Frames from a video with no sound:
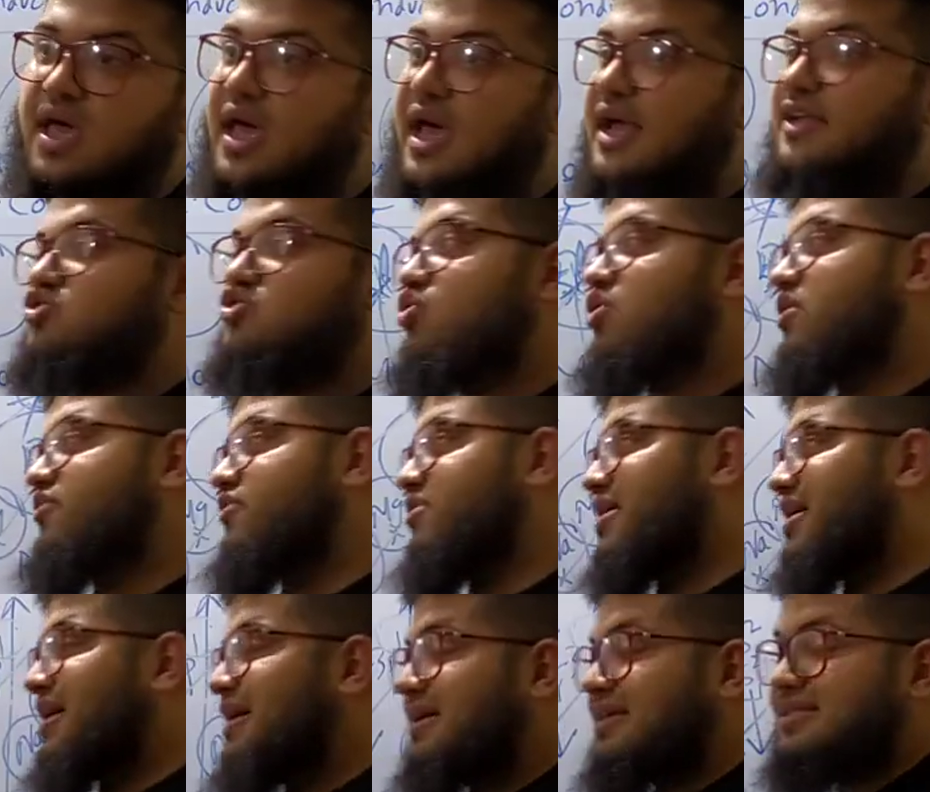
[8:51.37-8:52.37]
and so it
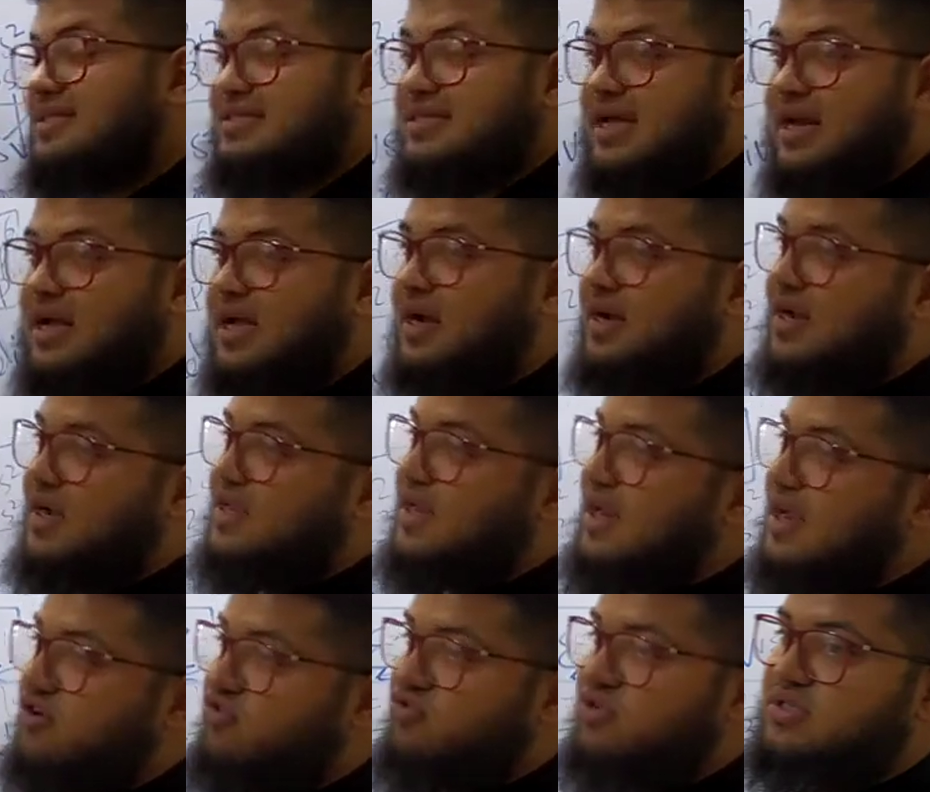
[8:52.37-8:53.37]
is going to conduct
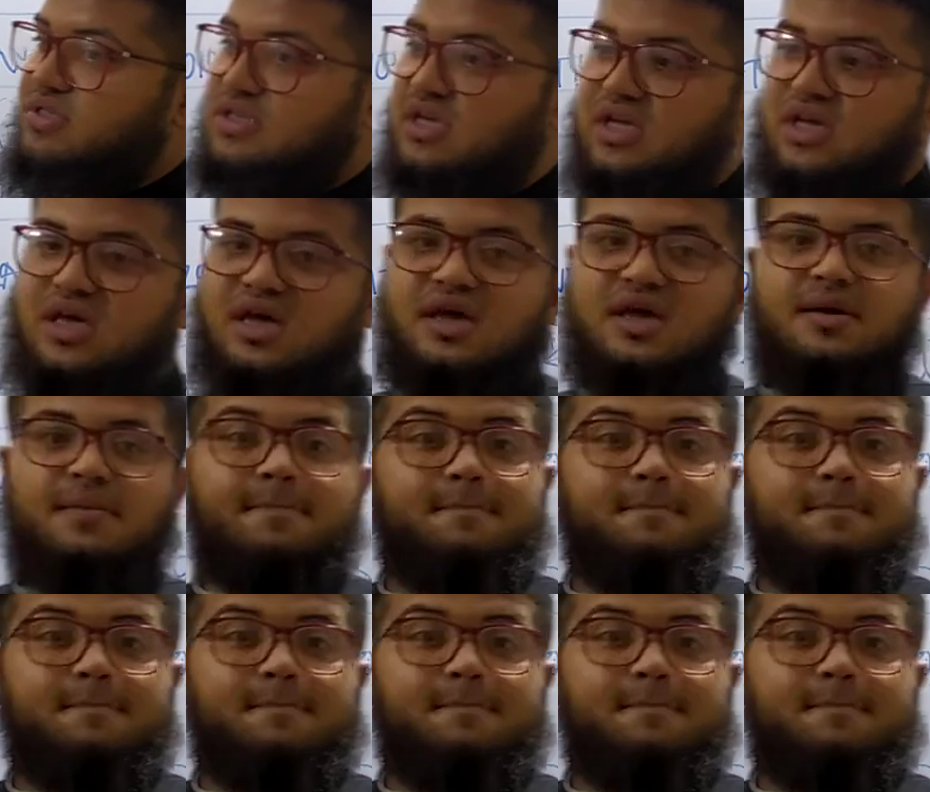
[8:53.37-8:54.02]
electricity